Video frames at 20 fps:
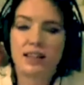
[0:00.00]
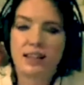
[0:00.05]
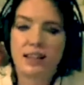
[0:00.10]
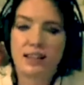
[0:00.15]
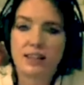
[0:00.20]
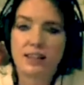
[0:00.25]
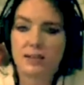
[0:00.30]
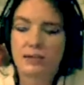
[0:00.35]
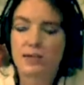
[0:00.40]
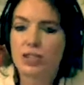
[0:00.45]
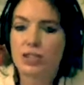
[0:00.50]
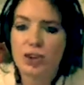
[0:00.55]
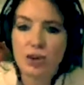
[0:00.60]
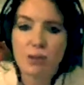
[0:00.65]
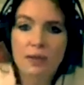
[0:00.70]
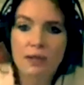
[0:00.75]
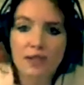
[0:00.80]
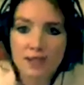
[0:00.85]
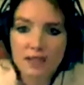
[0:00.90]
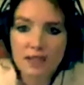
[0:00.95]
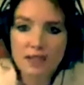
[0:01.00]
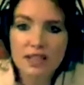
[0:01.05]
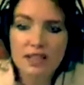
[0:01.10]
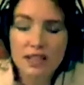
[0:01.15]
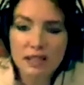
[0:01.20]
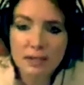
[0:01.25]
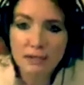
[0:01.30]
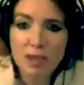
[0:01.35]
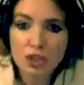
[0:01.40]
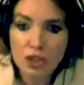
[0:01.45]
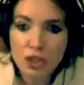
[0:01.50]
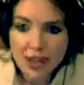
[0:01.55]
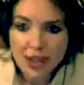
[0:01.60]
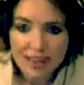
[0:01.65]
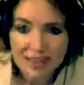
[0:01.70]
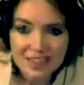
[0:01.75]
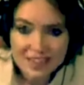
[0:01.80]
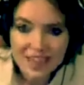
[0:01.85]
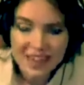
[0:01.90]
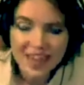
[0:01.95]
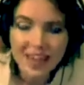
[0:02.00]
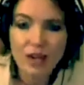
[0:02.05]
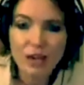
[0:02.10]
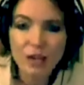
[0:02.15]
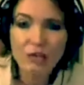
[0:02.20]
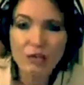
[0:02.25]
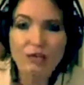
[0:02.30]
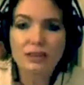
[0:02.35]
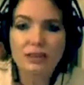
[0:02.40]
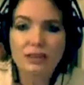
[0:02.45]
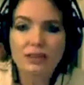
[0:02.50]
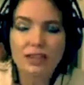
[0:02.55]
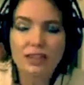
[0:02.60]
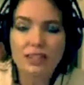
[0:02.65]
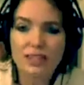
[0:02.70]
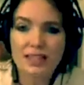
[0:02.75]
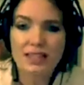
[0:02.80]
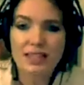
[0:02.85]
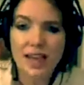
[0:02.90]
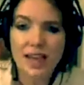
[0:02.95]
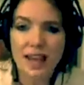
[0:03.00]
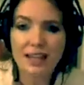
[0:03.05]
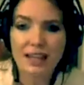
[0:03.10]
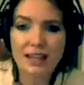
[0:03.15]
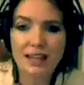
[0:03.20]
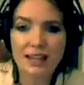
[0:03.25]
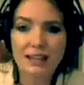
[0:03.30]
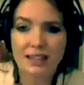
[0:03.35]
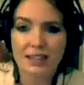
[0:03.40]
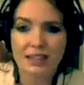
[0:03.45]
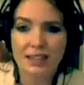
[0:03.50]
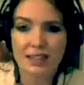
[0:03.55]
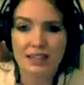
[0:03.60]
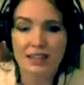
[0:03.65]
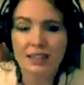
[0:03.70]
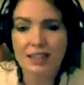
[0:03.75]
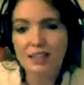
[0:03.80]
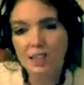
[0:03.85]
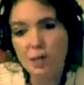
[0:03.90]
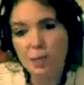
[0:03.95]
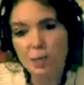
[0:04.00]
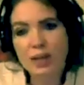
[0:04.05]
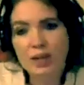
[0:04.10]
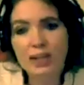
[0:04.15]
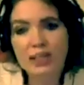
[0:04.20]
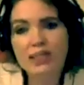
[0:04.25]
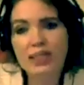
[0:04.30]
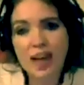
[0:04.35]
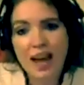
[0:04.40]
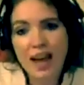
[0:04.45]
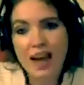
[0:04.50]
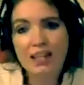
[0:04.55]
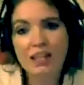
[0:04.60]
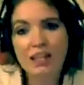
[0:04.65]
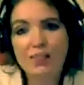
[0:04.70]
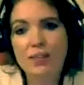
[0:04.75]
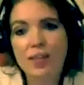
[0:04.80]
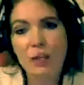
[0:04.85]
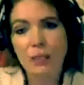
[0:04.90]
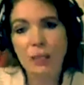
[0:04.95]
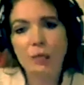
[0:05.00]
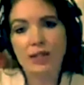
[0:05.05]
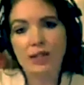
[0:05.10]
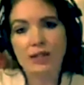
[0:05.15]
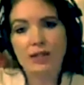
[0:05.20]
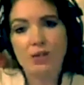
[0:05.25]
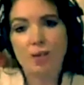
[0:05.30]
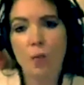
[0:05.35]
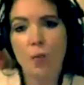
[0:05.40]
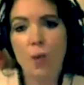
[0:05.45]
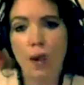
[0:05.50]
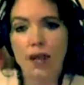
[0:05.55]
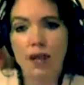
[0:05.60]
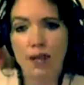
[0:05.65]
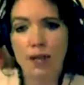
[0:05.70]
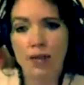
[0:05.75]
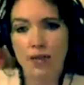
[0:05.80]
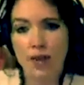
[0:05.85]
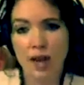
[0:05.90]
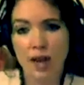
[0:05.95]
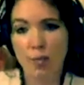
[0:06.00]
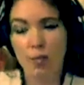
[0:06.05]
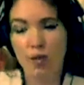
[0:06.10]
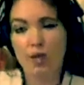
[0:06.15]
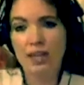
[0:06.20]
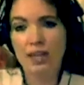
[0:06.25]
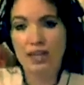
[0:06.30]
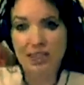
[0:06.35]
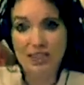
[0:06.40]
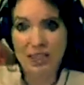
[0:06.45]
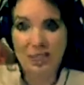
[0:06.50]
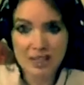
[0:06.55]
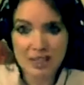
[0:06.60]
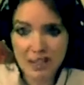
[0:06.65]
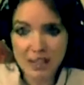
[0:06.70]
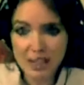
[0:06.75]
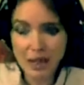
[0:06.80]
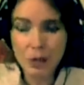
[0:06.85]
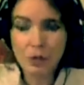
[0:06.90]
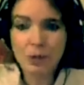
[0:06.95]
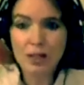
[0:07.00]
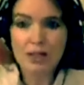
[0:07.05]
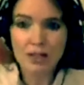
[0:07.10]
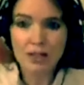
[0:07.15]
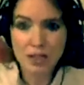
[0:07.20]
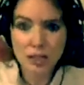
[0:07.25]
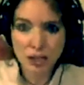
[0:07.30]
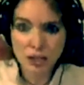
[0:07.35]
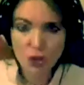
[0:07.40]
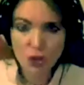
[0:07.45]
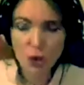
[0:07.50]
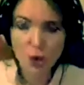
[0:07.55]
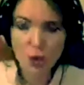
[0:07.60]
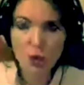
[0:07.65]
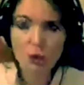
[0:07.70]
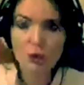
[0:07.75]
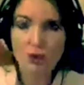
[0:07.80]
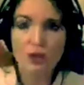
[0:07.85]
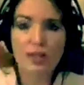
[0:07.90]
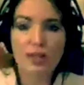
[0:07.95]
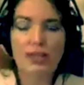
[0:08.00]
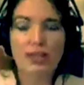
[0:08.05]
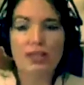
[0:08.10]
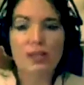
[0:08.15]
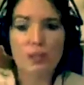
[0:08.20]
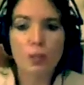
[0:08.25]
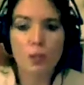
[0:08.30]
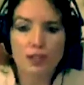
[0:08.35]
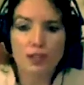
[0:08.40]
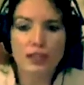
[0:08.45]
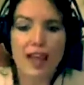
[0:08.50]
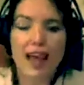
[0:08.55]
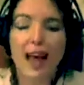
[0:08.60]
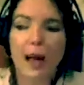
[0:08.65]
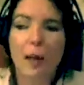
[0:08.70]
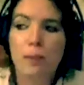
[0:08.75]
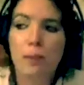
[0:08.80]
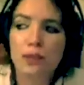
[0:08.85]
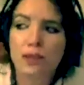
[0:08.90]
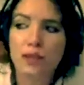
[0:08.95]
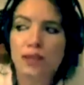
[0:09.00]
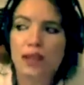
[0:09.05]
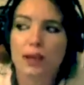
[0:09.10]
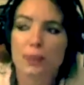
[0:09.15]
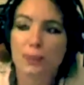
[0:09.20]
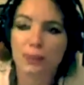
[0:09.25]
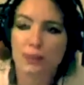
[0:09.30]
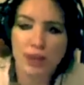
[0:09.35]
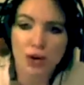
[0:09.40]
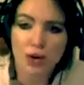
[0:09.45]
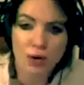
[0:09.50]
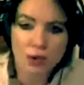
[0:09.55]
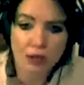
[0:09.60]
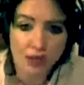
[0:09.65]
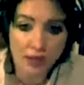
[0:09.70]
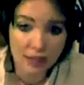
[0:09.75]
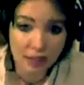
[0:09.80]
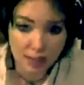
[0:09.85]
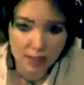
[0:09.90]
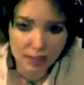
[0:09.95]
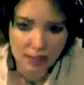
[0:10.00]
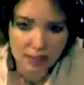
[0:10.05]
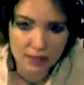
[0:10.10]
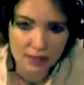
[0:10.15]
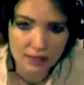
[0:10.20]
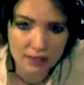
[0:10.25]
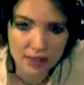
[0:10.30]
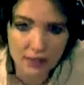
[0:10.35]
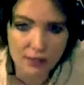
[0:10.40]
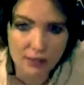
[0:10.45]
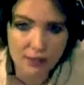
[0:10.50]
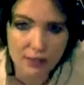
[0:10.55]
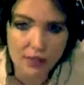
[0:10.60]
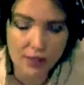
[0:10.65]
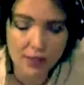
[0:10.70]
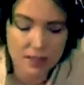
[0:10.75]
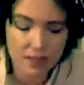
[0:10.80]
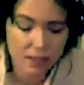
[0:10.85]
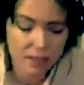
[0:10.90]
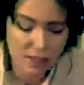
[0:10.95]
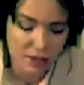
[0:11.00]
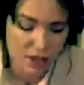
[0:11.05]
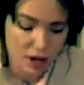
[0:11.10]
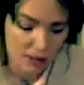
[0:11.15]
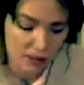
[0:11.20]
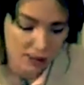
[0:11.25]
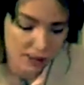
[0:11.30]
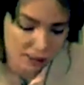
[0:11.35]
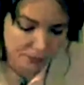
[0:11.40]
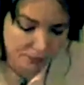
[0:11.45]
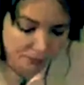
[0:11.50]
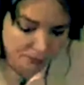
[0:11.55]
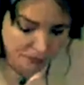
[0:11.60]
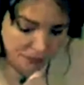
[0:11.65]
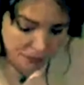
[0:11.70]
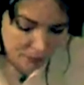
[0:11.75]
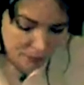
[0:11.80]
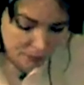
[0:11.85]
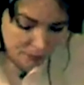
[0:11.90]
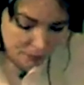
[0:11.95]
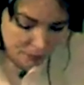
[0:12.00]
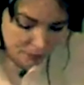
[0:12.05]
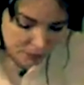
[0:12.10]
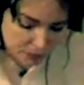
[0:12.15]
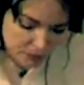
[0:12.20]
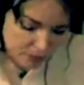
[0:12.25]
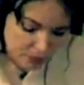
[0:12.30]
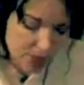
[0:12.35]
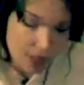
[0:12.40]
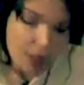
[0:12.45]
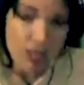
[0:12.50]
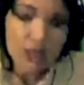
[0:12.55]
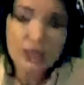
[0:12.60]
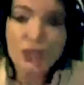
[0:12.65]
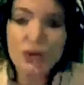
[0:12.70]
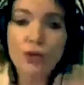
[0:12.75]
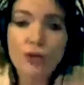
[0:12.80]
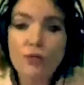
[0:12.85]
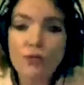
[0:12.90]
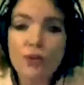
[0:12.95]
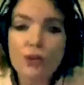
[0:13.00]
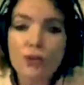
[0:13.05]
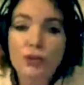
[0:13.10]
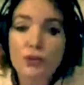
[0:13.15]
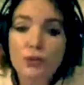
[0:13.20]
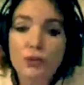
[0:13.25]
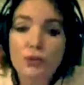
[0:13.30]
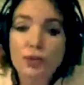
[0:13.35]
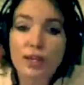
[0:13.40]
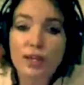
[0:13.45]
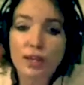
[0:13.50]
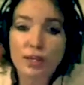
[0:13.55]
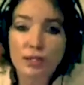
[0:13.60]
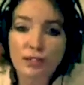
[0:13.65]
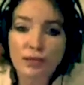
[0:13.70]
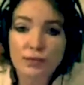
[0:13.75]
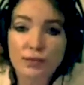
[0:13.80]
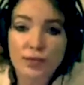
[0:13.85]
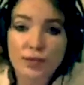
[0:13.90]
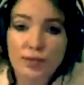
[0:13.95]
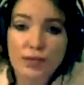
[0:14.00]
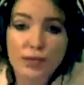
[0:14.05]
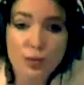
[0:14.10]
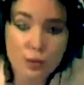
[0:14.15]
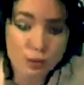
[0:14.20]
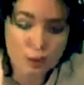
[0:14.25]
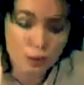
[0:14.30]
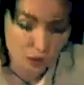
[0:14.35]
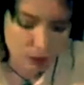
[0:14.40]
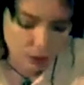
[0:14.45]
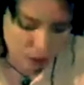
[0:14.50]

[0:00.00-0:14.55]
there were so many systems shut down and stagnant. So we need to activate, we need to awaken that, we need to see, we need to know. So this is what's happening on a collective level at this time. So for you, the individual,